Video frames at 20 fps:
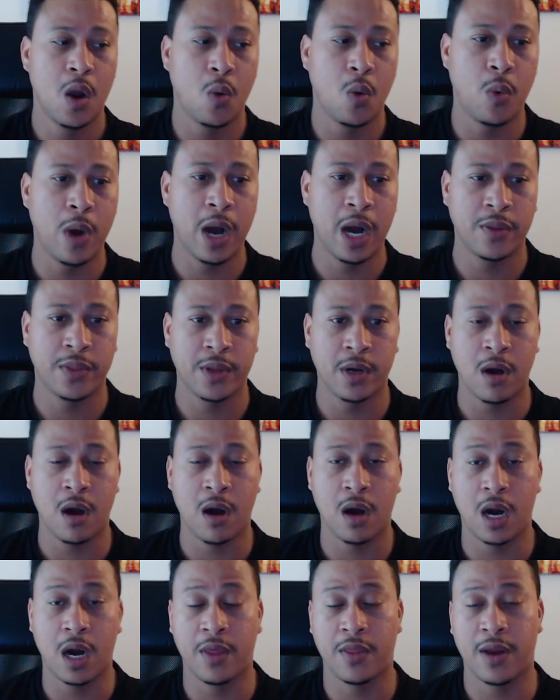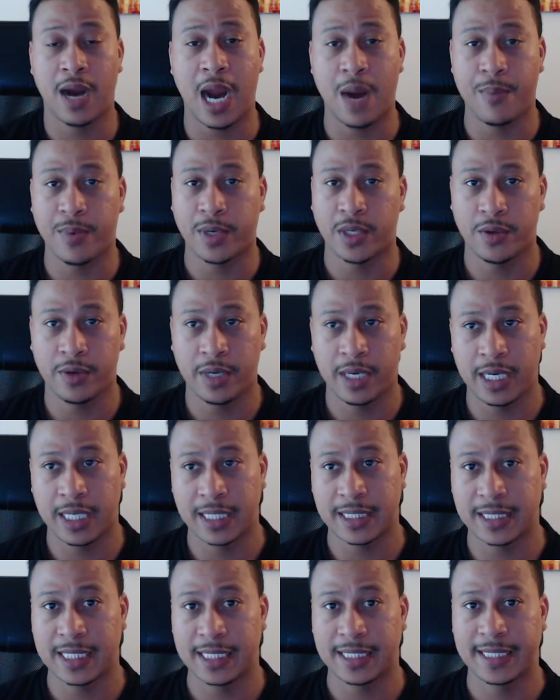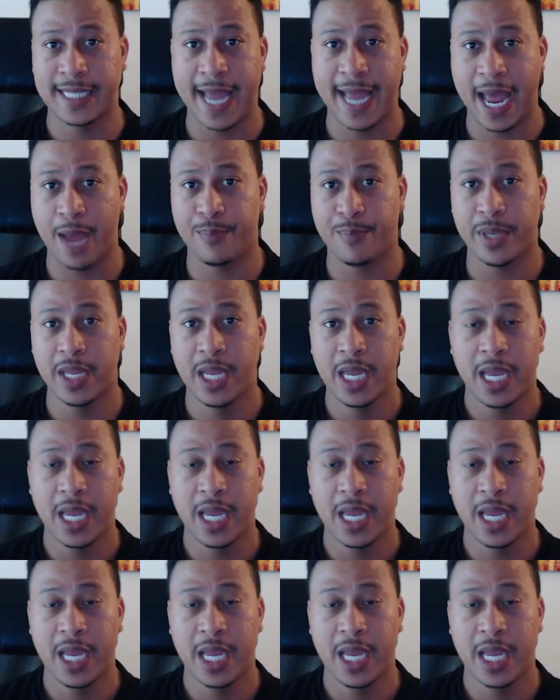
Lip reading: where there are other opportunities to tap